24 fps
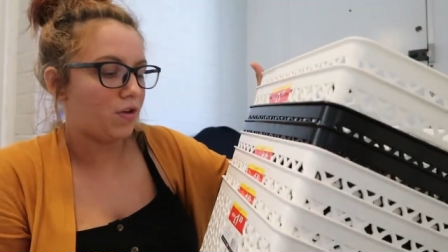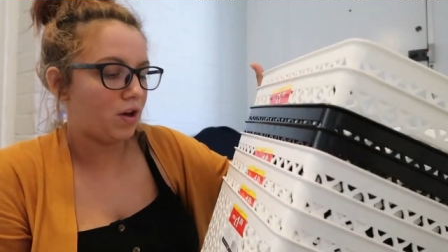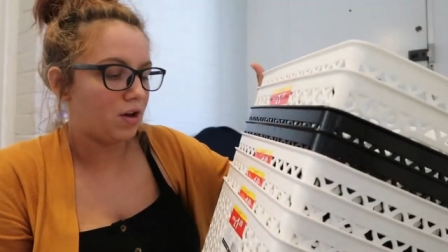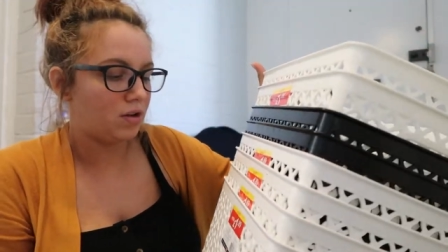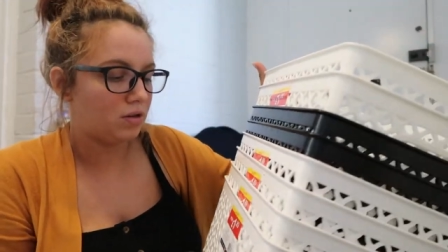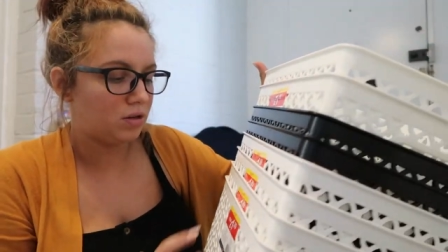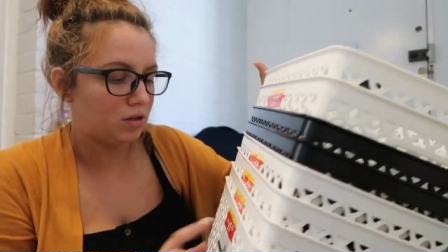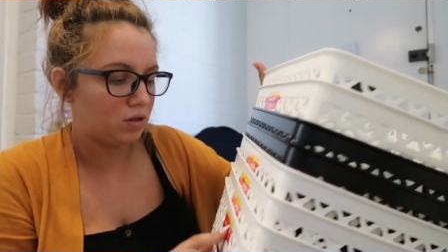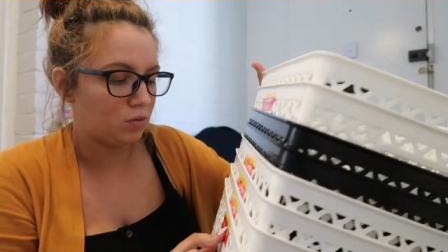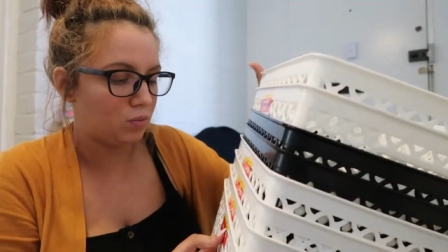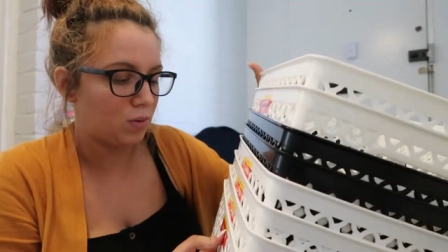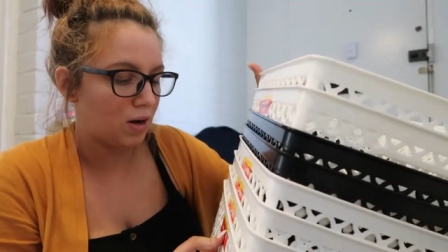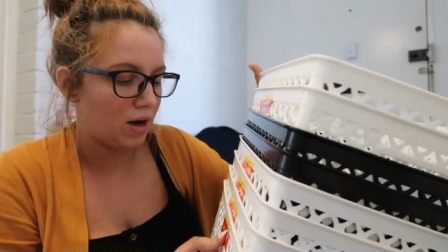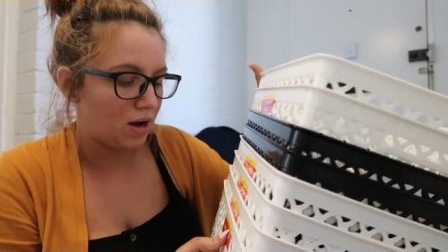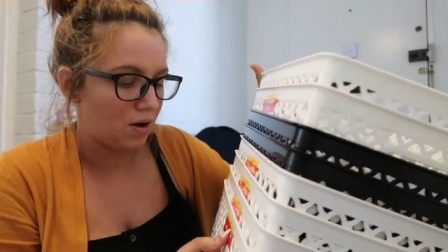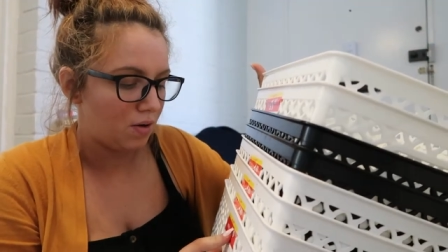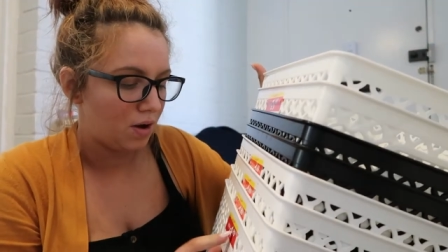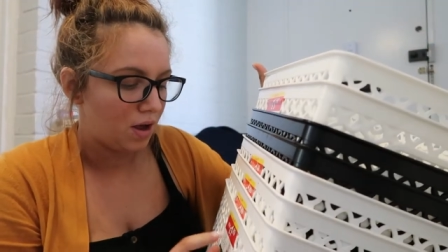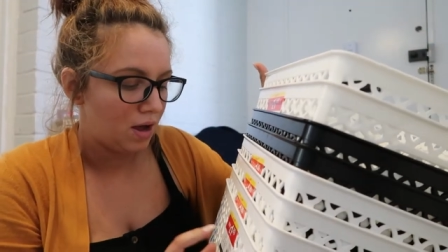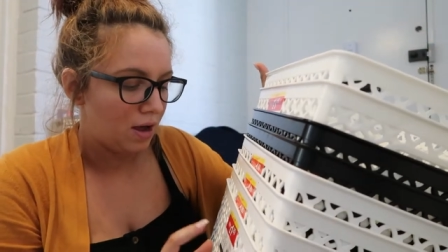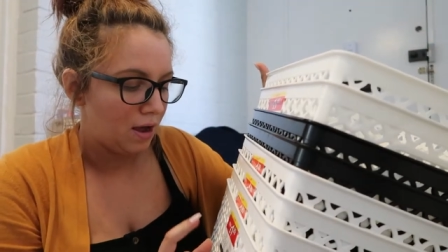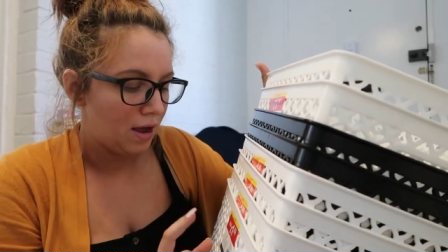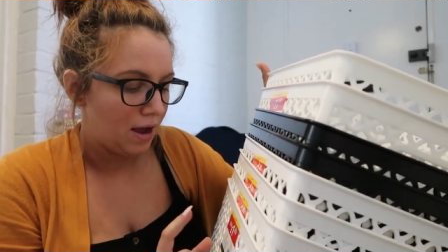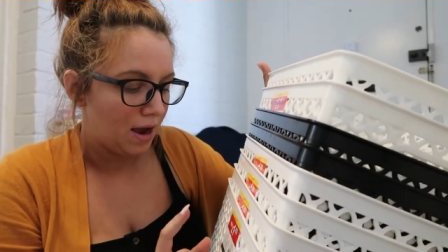those as
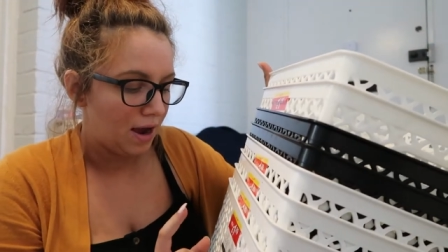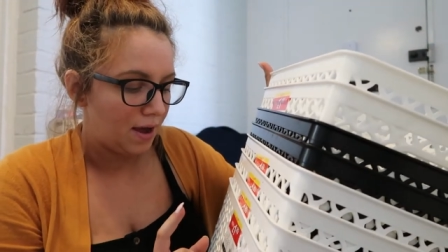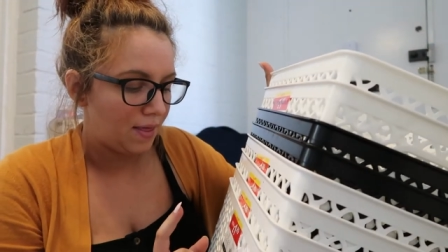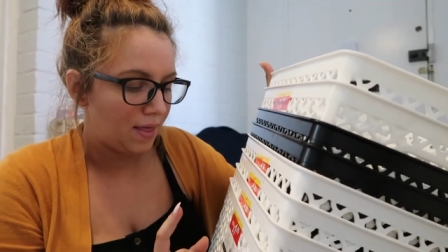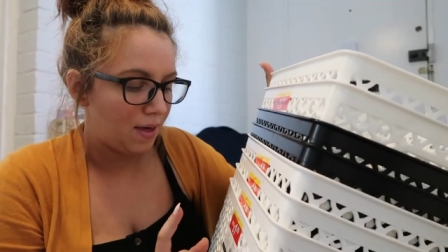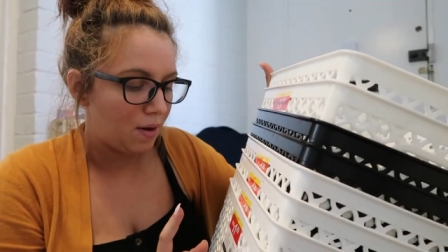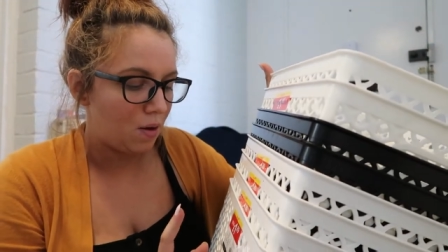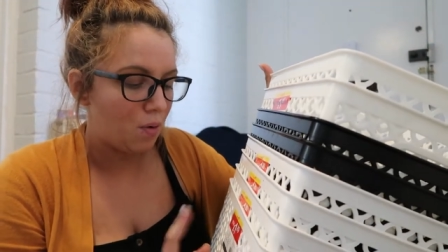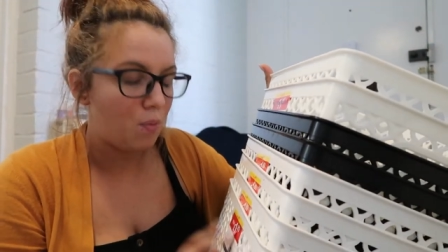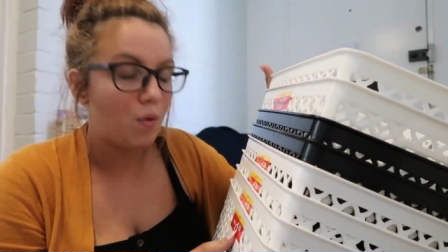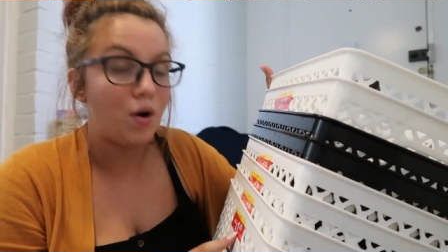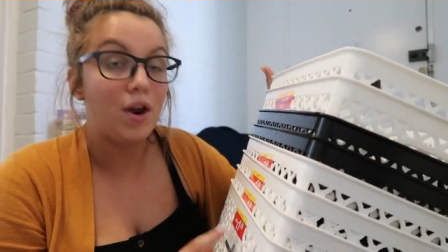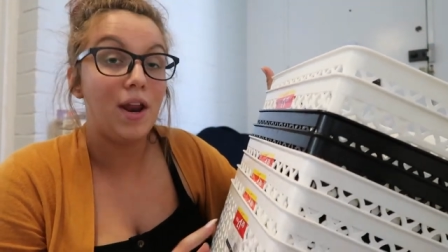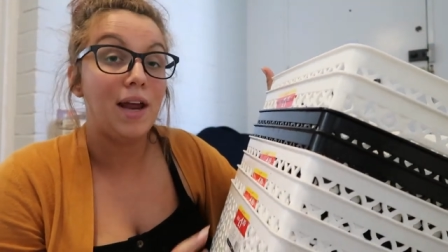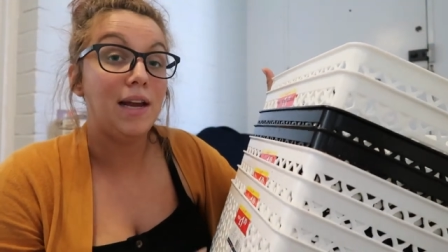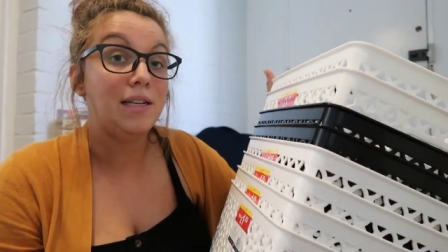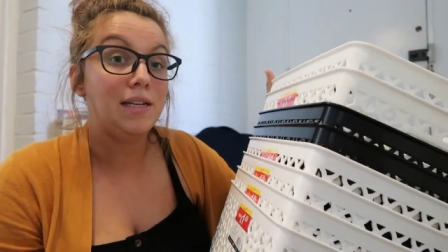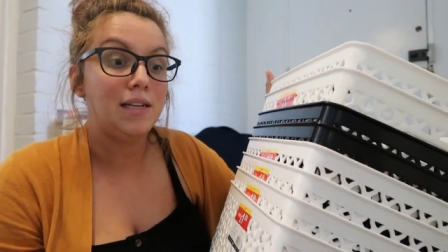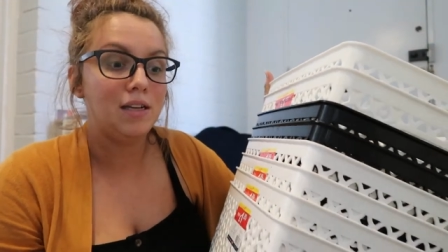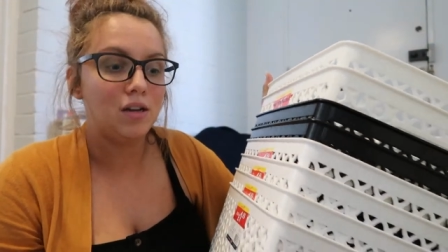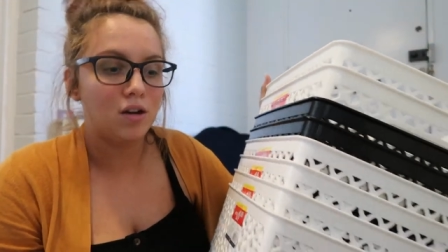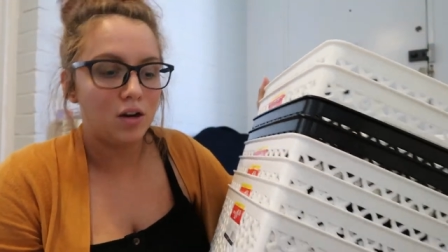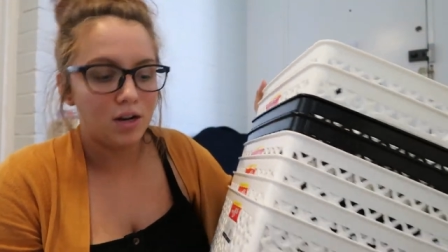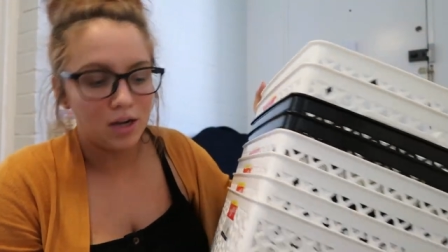well, and they were
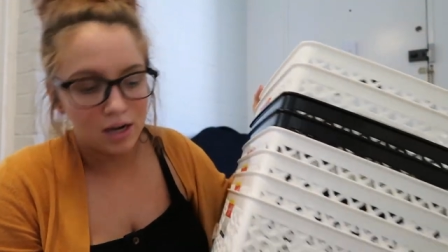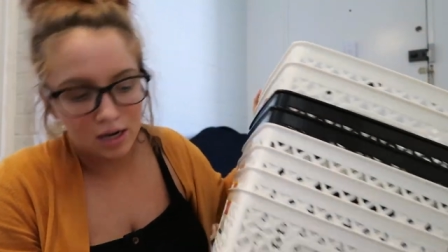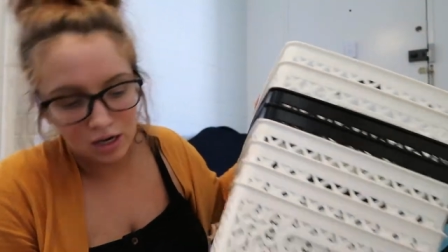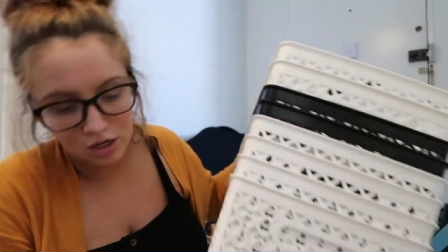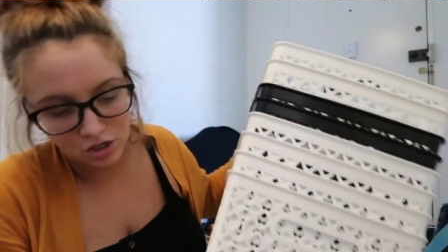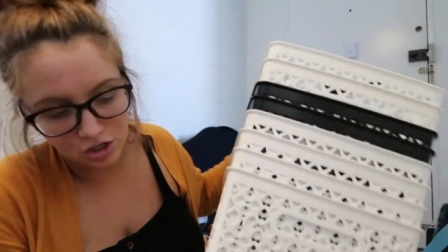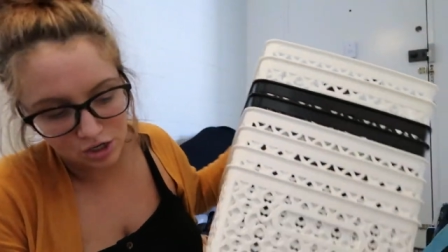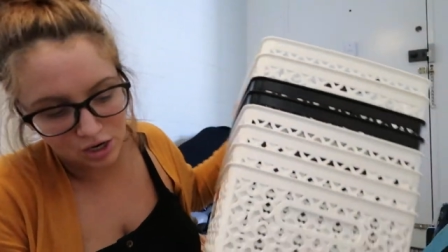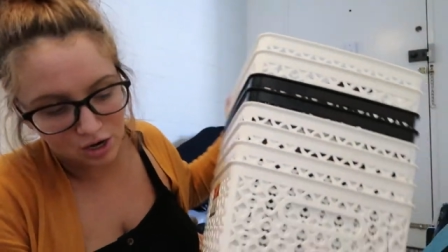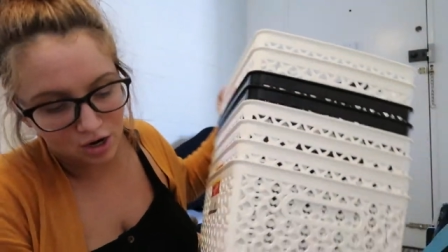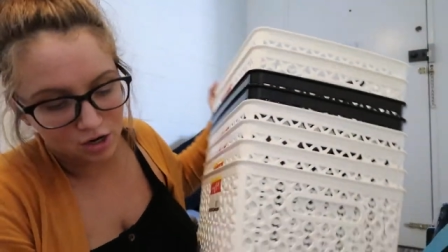189 each.